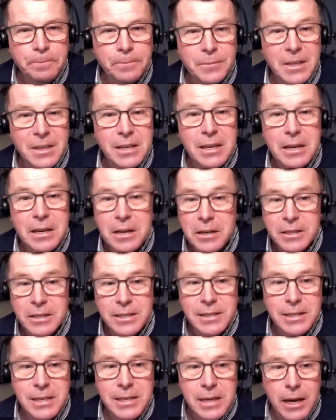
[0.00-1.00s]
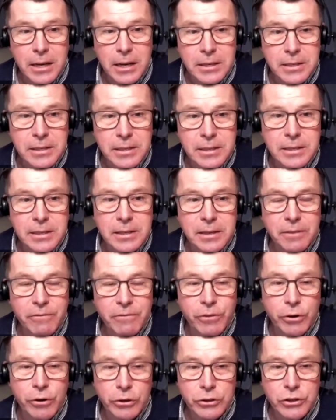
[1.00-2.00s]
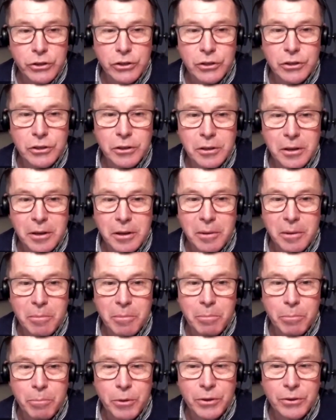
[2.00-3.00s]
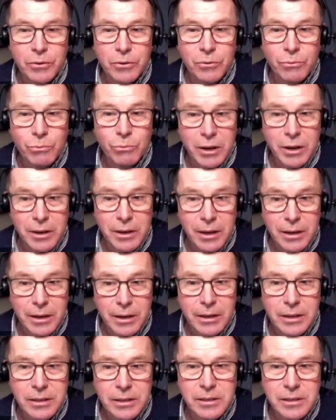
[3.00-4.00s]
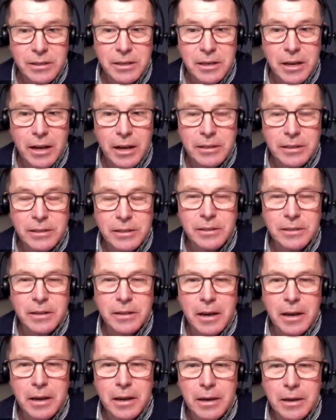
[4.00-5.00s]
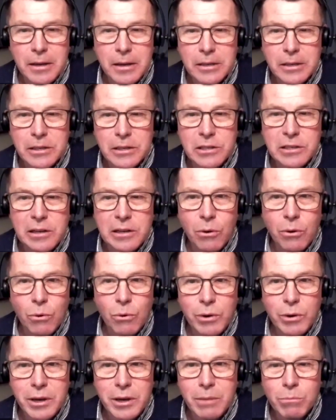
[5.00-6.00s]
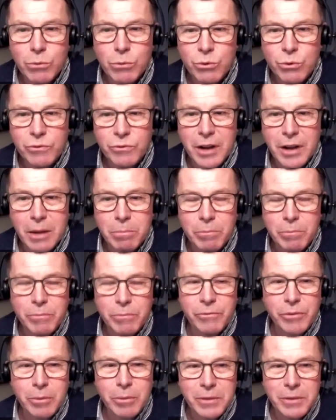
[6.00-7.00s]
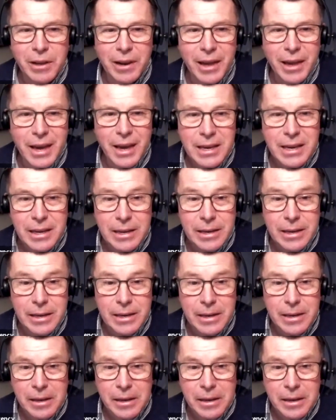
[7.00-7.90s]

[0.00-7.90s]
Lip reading: They didn't see us first, but when they did see us, they slowly moved up from the lake